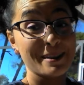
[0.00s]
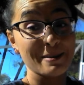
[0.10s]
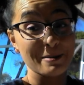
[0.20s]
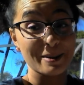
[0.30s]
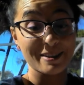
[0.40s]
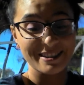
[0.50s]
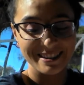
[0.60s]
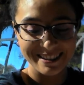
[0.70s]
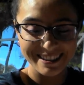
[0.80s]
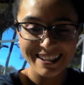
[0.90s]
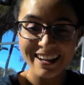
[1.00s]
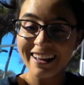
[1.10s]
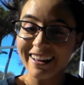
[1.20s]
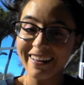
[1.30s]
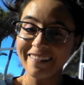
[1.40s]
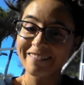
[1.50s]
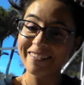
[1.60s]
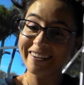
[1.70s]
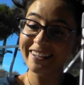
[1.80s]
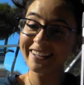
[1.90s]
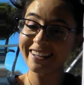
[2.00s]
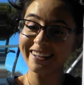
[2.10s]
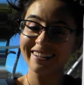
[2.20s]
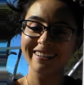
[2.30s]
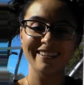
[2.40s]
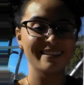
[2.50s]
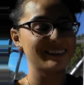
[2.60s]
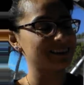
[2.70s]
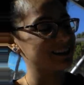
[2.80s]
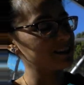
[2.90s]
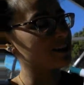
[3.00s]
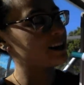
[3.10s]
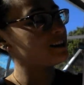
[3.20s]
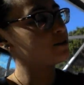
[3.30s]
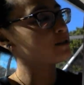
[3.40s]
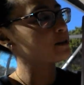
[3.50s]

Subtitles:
markers. Very good. Let's go ahead and do some